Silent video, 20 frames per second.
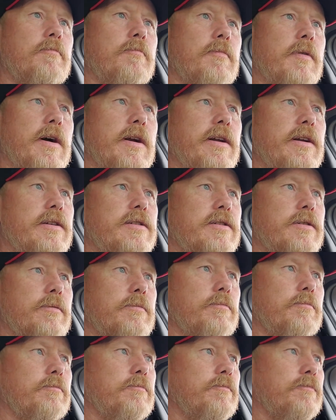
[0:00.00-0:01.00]
I need
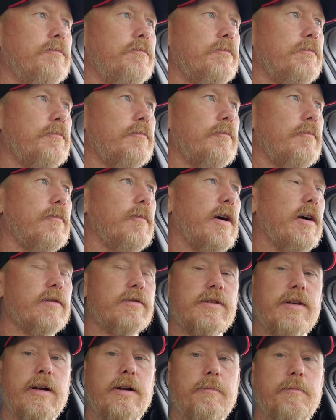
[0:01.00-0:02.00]
some
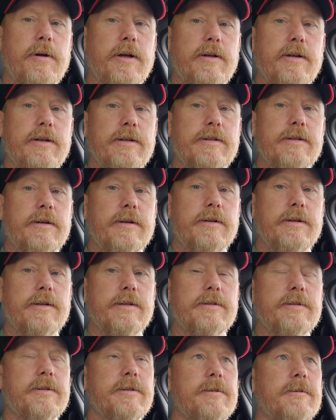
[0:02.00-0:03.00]
outside opinions on this.